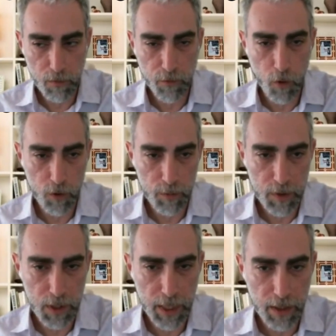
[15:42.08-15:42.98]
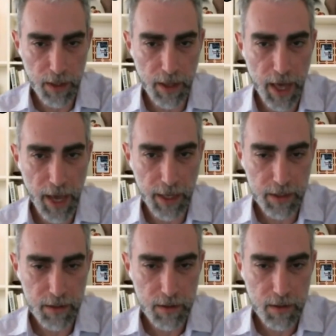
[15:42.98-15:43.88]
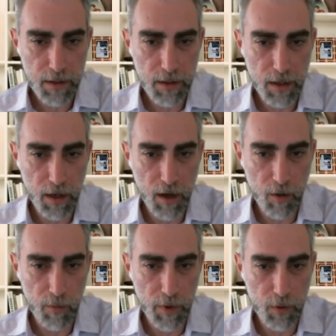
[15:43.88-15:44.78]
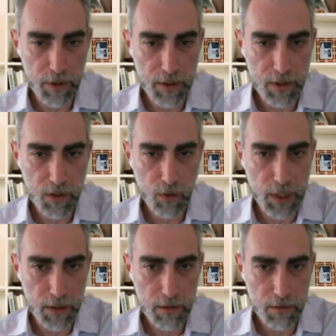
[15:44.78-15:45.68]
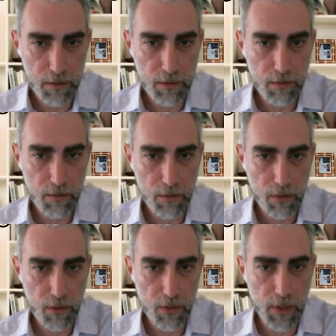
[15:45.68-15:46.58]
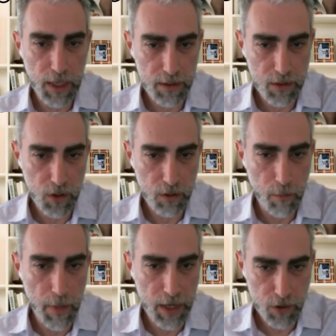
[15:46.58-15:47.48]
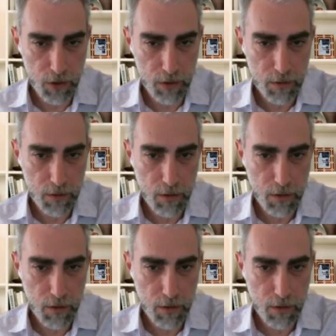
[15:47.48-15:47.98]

formed like that, with discrete things that you can measure.